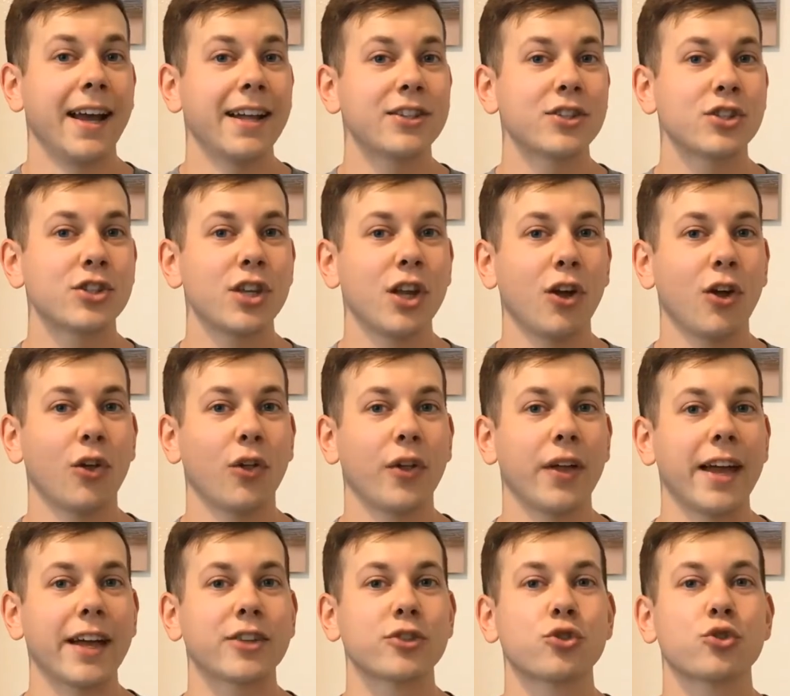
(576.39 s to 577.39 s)
it's
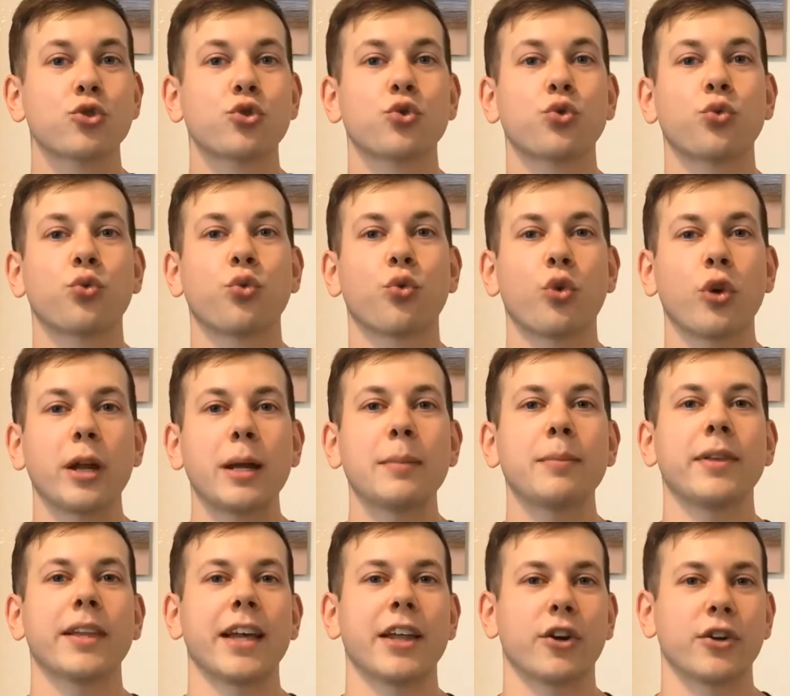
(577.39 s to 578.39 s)
still
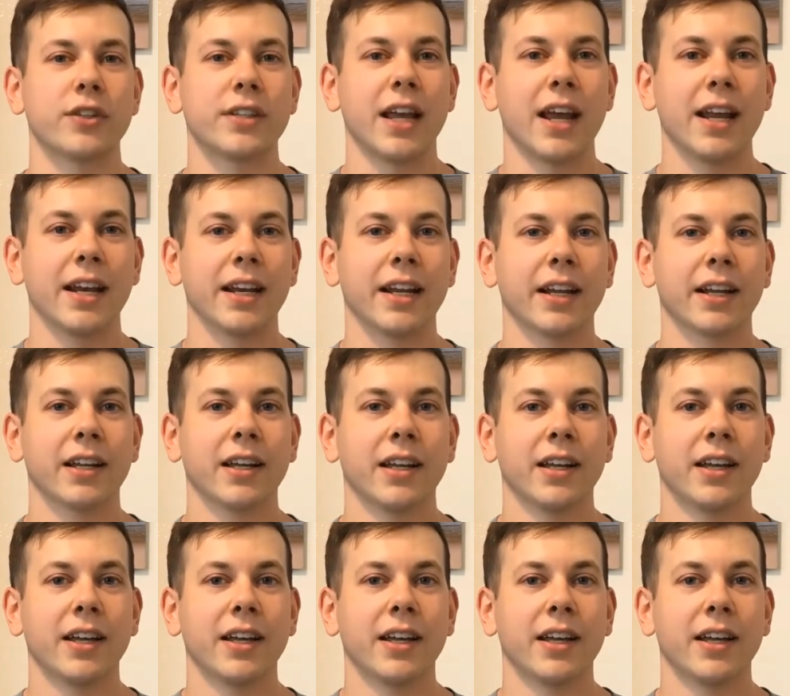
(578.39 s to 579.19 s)
extremely entertaining.